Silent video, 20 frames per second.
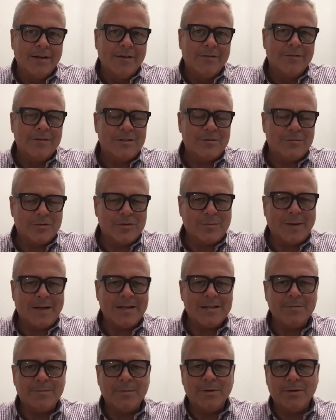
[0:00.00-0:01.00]
it's
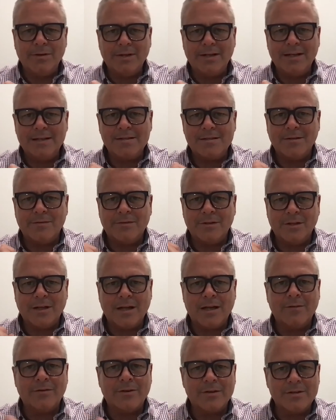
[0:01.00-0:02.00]
responsibilities of a lot
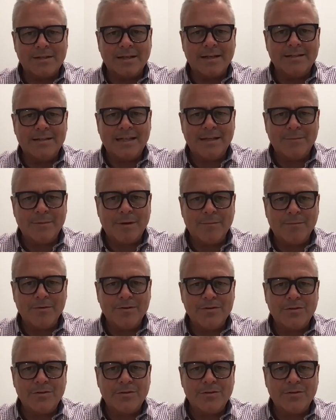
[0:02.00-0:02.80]
of our site team members.